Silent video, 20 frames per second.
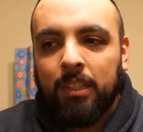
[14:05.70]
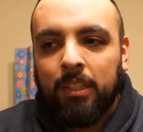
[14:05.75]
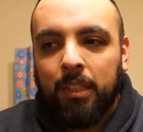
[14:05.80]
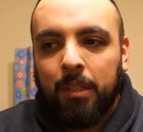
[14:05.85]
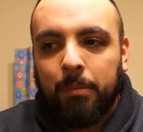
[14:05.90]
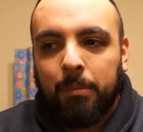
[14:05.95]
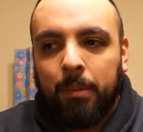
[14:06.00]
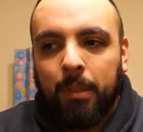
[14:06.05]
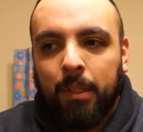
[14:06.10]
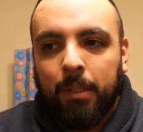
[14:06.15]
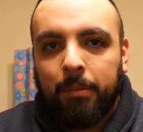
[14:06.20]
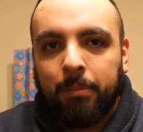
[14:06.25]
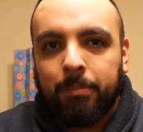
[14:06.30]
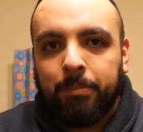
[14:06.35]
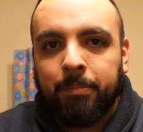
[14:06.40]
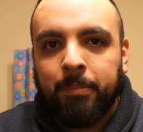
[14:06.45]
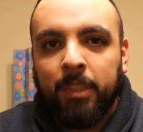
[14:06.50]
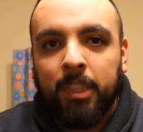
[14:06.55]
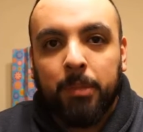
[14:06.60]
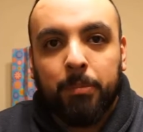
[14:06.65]
some
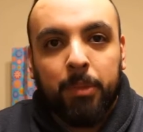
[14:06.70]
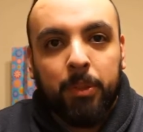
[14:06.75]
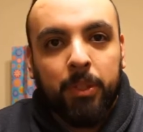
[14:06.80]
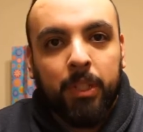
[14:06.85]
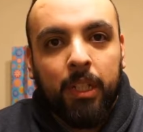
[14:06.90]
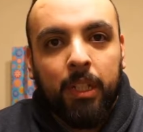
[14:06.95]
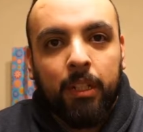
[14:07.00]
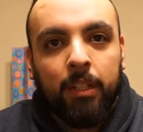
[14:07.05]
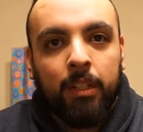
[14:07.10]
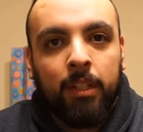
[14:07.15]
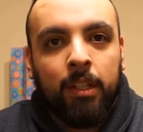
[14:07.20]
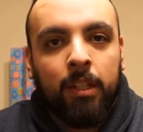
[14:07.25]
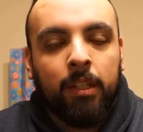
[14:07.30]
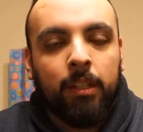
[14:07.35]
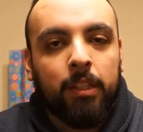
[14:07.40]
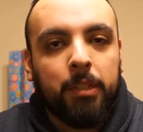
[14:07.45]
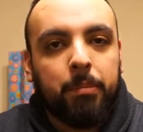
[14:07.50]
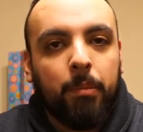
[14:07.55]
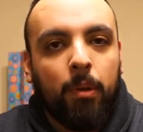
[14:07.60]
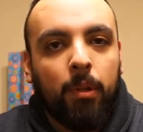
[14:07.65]
um, some music
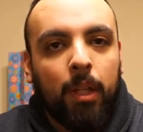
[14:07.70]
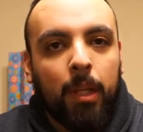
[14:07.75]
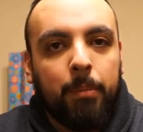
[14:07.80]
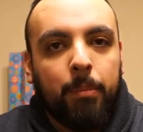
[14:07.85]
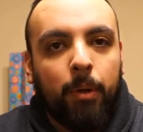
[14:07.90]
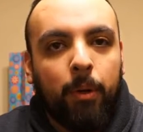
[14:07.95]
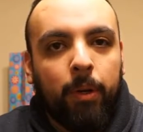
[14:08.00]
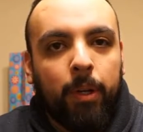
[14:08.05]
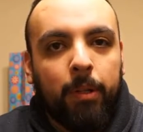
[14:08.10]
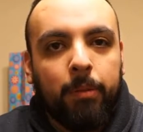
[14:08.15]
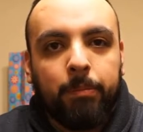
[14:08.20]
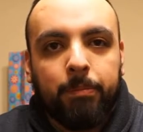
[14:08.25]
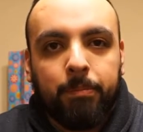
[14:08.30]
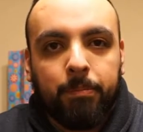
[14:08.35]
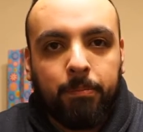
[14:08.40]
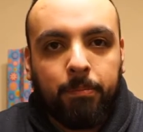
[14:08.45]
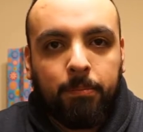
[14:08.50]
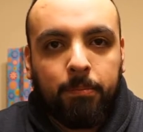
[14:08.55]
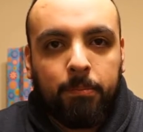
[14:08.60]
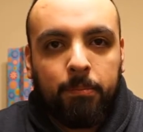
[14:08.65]
a small library
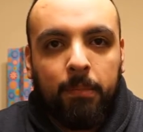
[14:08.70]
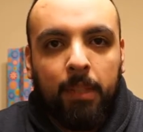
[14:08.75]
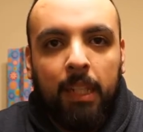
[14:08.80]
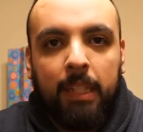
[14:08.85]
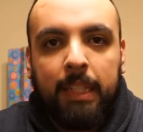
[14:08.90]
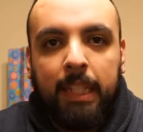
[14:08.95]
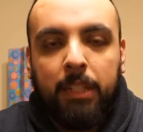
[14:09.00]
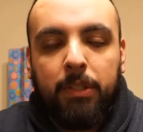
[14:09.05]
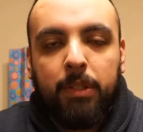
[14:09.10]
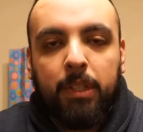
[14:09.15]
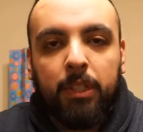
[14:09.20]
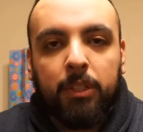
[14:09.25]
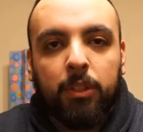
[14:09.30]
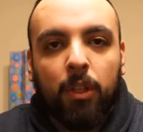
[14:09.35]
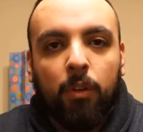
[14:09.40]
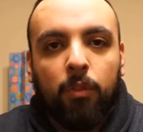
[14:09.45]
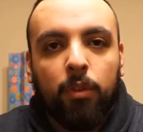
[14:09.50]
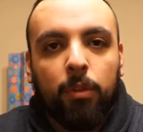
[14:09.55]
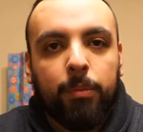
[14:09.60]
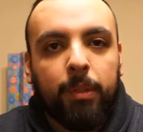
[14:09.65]
that you can
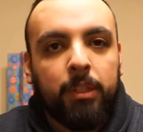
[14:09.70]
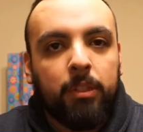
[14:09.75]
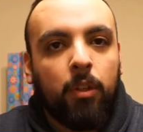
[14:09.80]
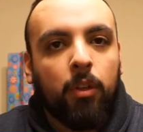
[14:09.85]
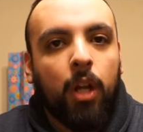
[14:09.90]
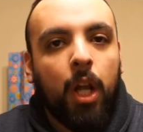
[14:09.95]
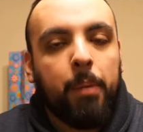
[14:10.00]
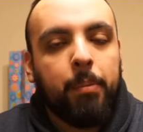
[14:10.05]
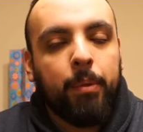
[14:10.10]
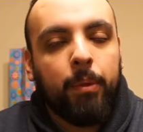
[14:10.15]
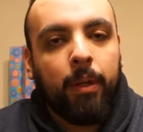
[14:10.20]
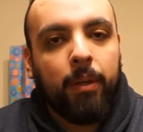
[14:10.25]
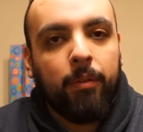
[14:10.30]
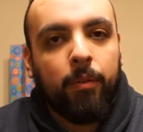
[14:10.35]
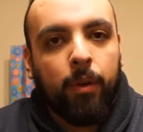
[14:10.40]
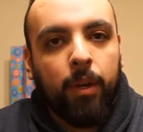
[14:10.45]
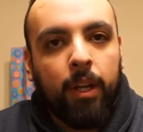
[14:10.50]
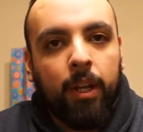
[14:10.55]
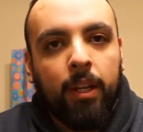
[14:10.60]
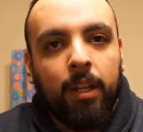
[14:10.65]
draw from that's all
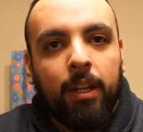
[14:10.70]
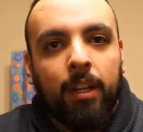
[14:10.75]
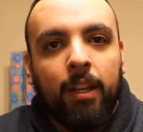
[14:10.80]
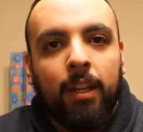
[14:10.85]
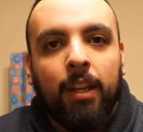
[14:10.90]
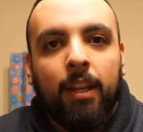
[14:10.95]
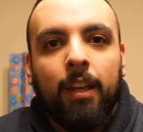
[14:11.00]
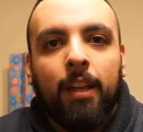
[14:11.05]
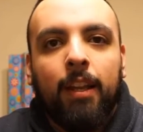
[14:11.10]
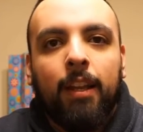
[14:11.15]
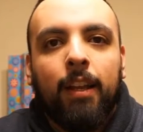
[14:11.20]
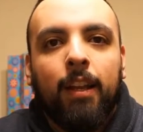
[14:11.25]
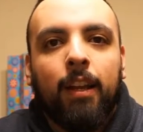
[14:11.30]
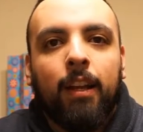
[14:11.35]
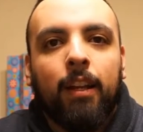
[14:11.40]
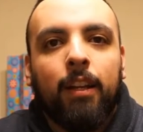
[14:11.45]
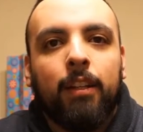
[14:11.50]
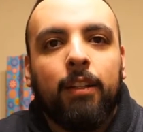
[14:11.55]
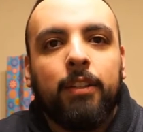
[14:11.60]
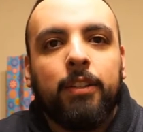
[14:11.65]
copyright free.
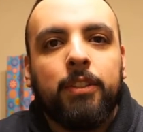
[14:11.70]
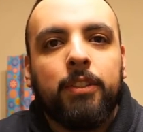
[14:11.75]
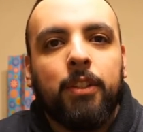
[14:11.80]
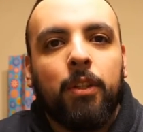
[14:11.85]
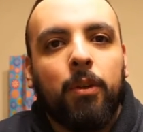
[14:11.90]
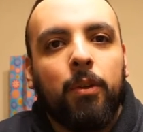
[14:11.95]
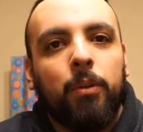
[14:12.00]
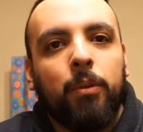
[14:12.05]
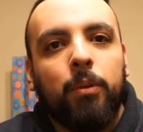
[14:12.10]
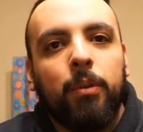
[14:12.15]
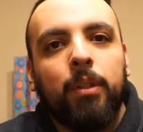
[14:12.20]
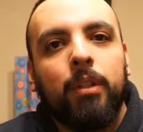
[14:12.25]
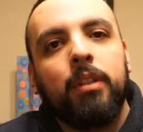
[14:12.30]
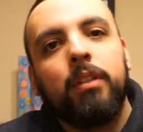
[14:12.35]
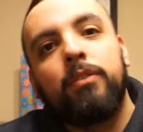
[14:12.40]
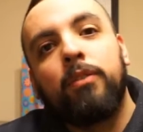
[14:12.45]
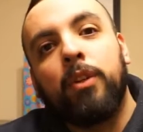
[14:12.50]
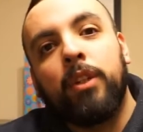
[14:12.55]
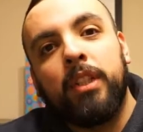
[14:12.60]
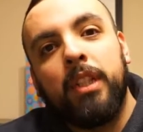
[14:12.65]
Uh, so,
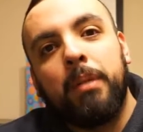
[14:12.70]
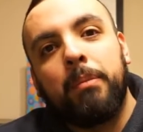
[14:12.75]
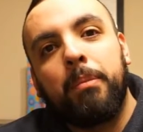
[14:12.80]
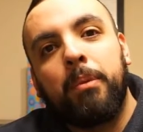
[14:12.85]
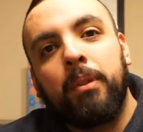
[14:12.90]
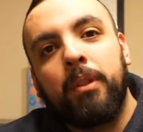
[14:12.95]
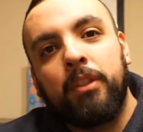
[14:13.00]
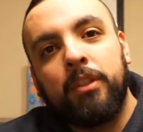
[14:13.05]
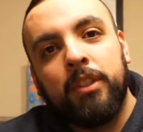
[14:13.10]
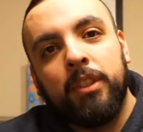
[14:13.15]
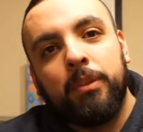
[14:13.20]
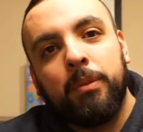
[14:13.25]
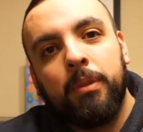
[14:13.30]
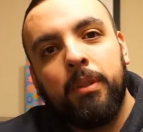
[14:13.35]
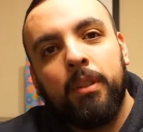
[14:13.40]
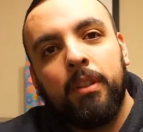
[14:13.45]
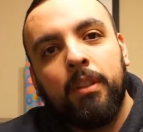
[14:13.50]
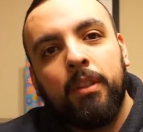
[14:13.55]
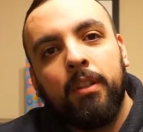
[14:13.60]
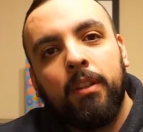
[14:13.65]
for example, there's this
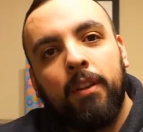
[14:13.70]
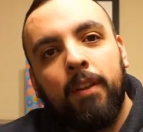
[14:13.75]
one.